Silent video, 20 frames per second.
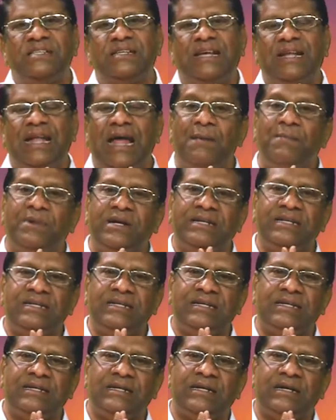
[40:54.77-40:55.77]

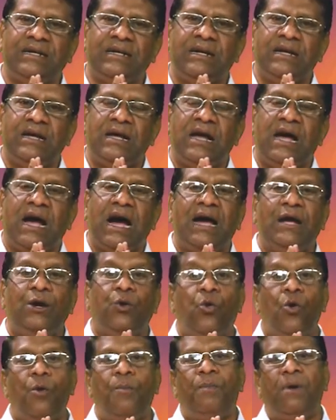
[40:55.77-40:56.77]
calamity. I
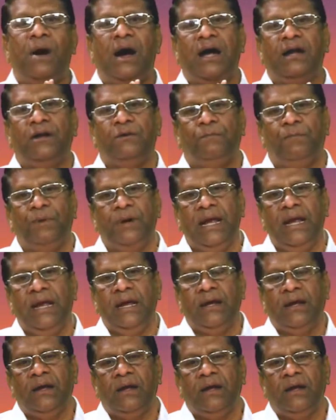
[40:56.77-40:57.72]
hope and pray